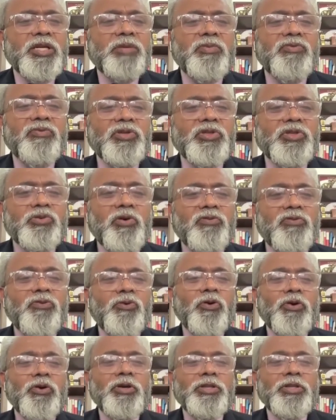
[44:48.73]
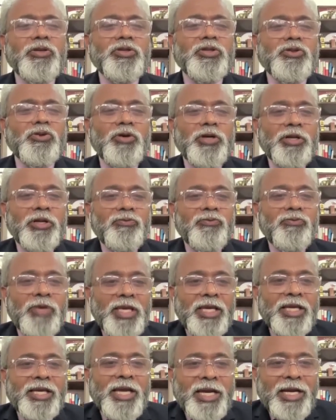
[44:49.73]
Some of us who are following the story,
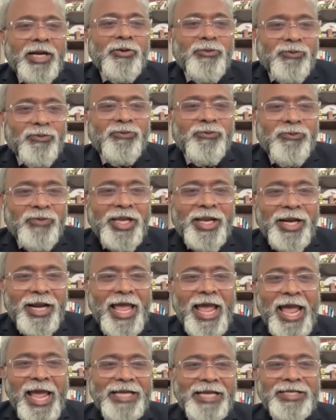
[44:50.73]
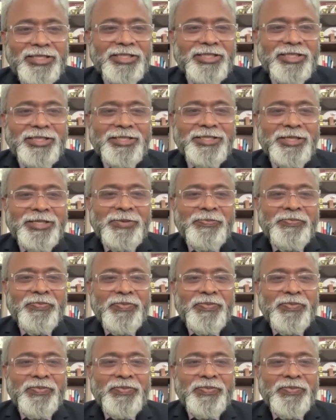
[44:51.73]
we kind of feel anxious.